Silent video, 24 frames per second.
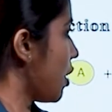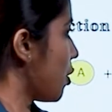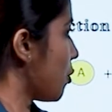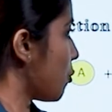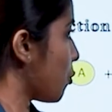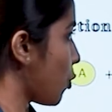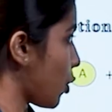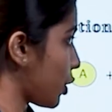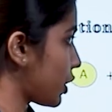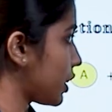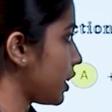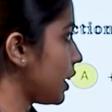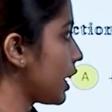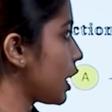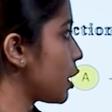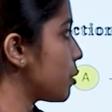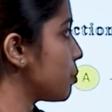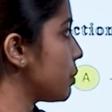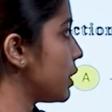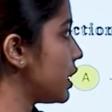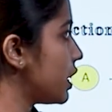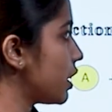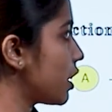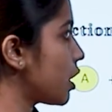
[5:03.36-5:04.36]
Water
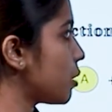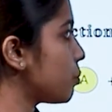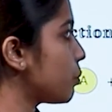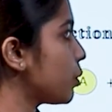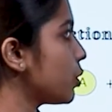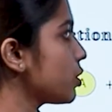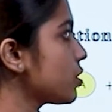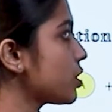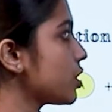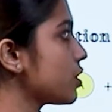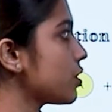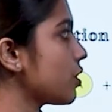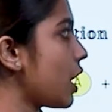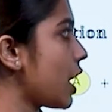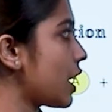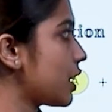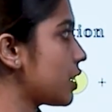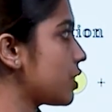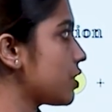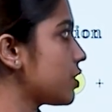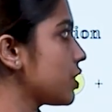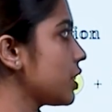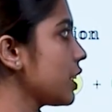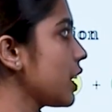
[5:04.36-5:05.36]
can be decomposed into
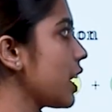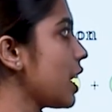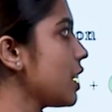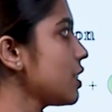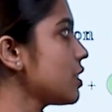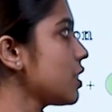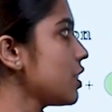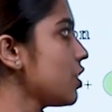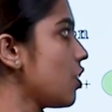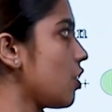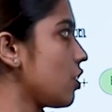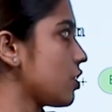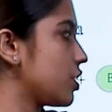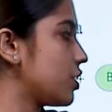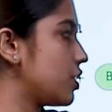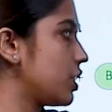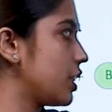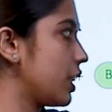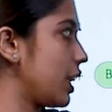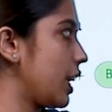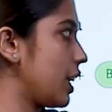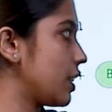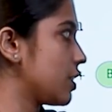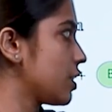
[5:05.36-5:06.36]
hydrogen gas and
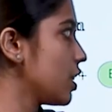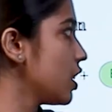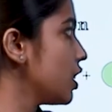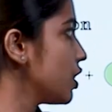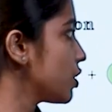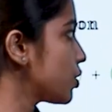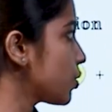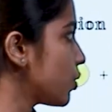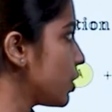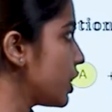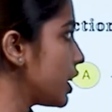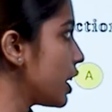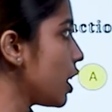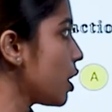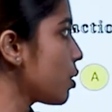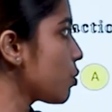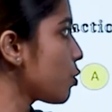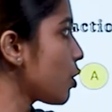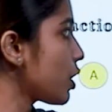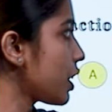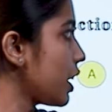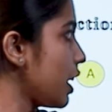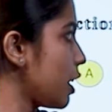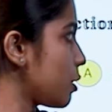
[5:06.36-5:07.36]
oxygen gas. So here
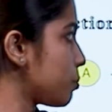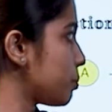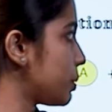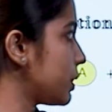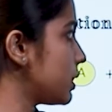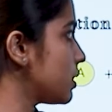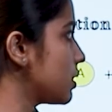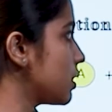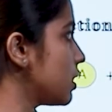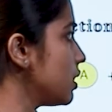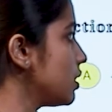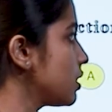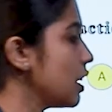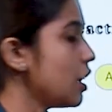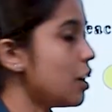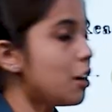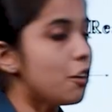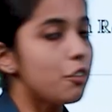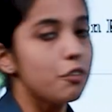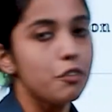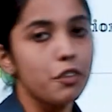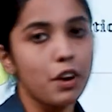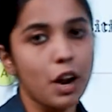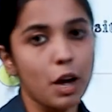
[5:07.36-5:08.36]
what happens is,
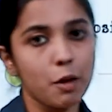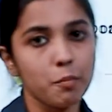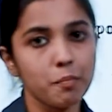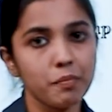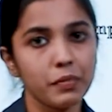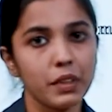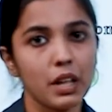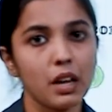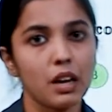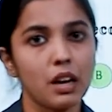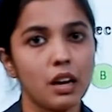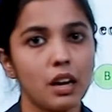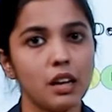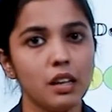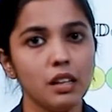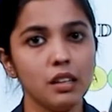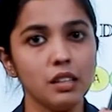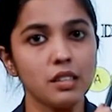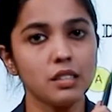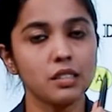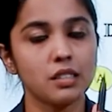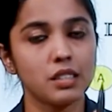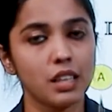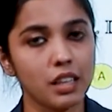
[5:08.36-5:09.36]
from a
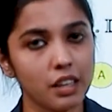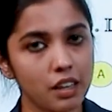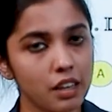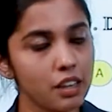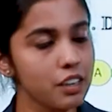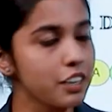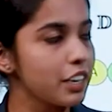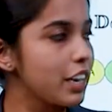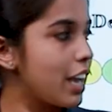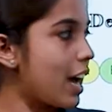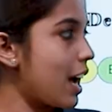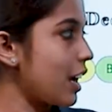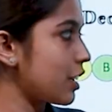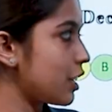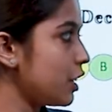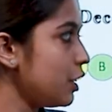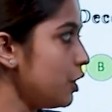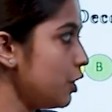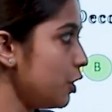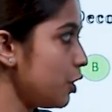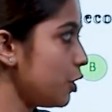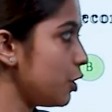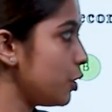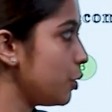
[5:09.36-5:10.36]
single
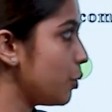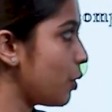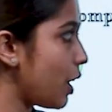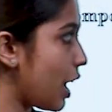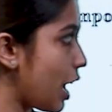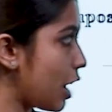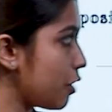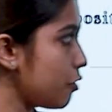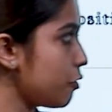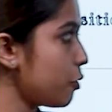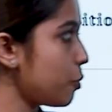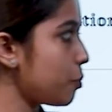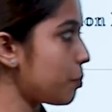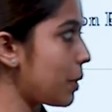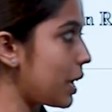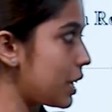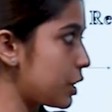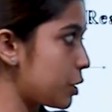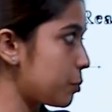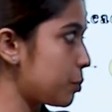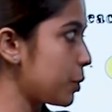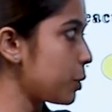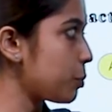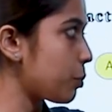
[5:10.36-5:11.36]
reactant you have
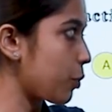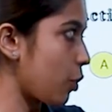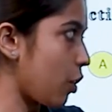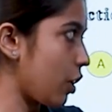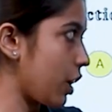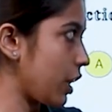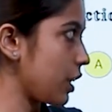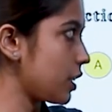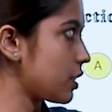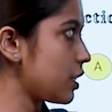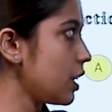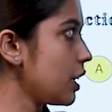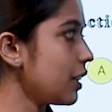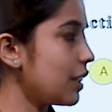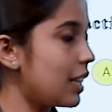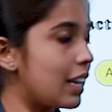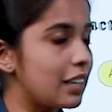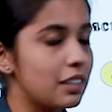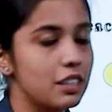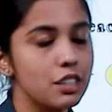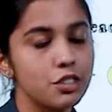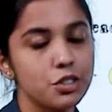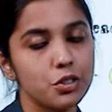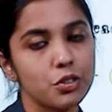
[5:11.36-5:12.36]
multiple products,
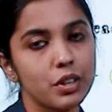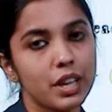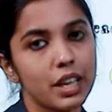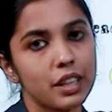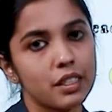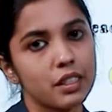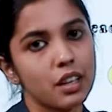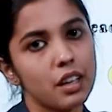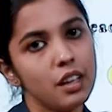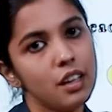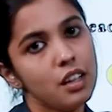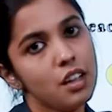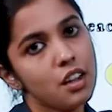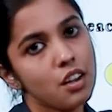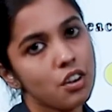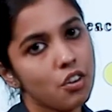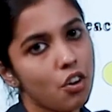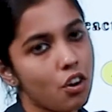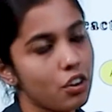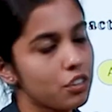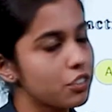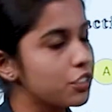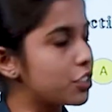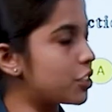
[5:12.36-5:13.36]
that is, you get the
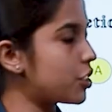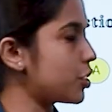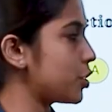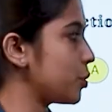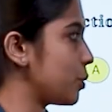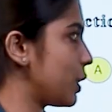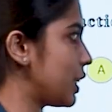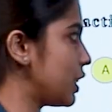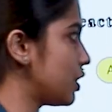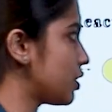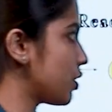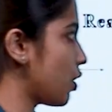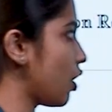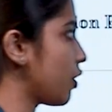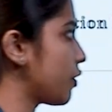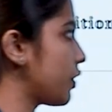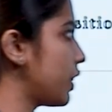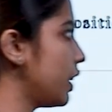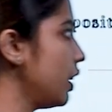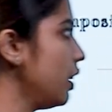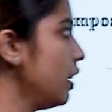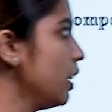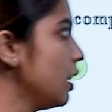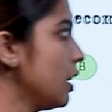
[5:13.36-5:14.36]
constituents of
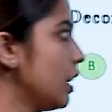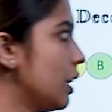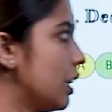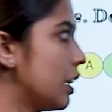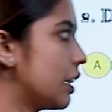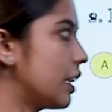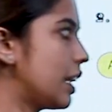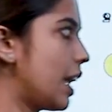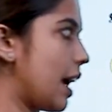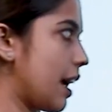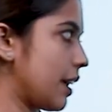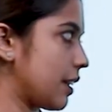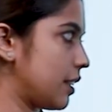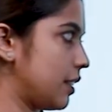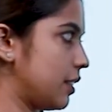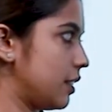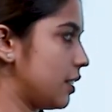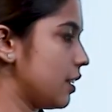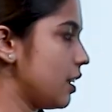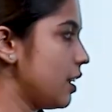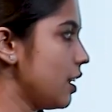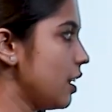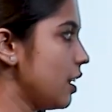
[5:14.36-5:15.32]
the reactant.